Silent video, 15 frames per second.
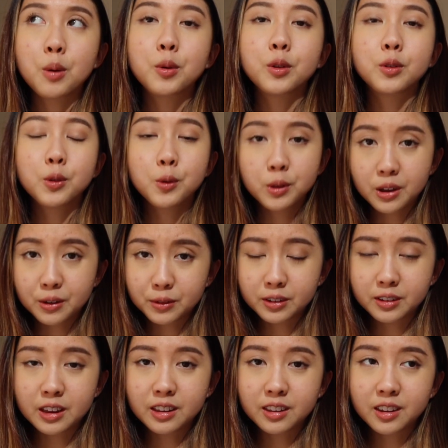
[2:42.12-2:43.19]
was so
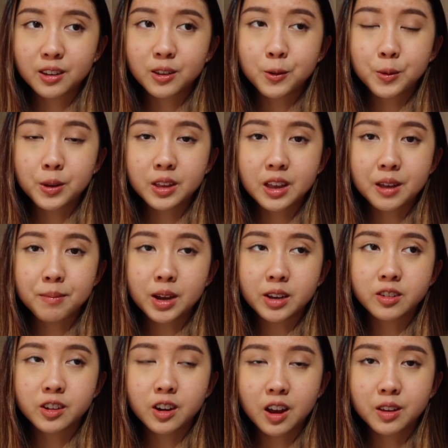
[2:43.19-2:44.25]
devastated knowing that my
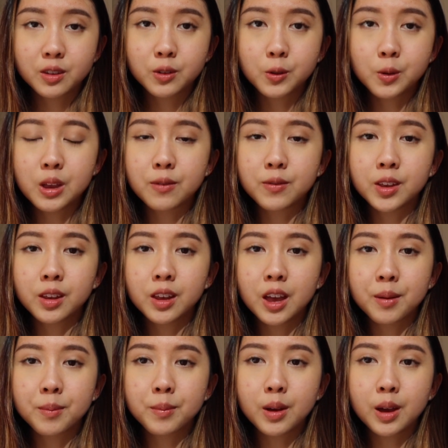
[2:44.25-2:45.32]
chance to even
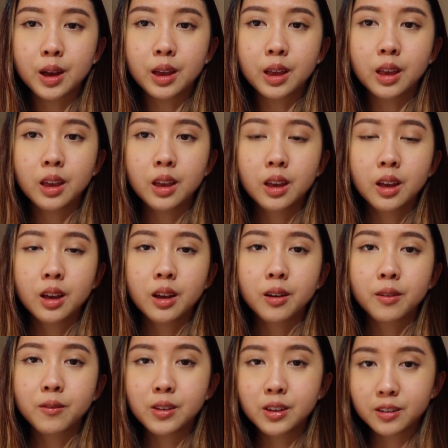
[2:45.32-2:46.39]
get my
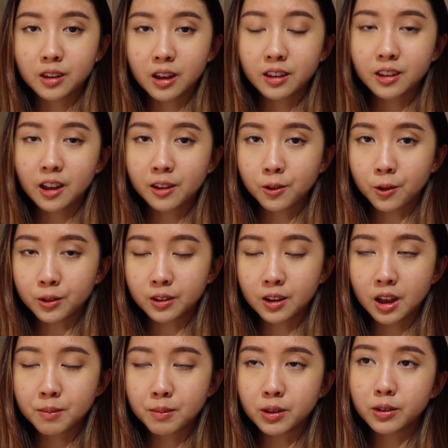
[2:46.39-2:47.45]
visa done on
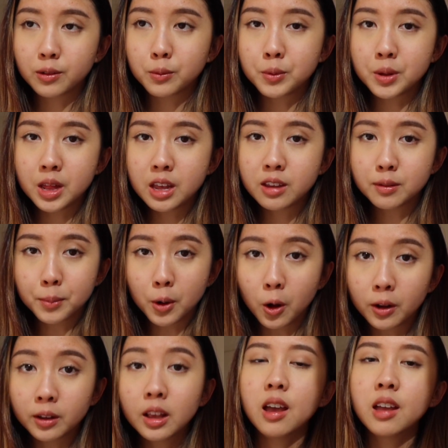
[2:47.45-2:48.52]
time is really
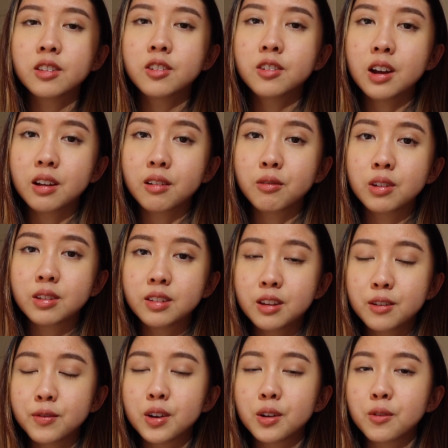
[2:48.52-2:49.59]
small, until I
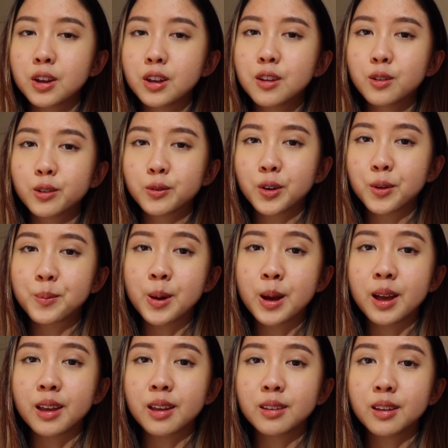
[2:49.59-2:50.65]
received a great news from
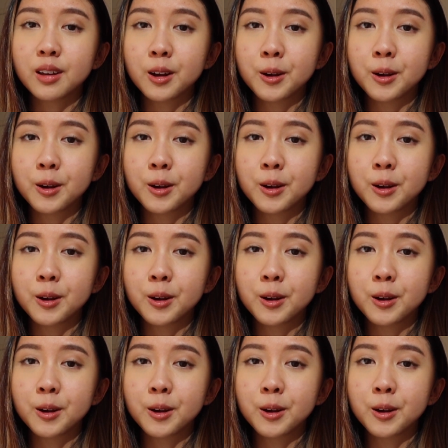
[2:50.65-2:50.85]
my